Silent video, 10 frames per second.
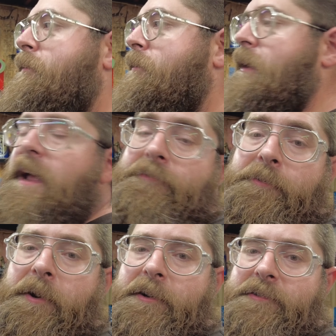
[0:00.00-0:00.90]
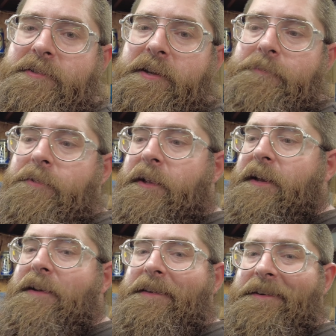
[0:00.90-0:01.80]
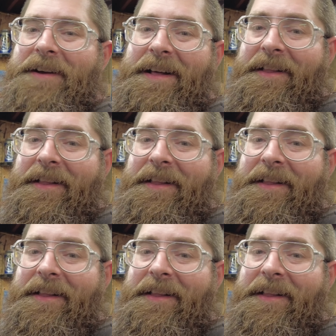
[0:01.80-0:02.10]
an aftermarket skid plate, and they're not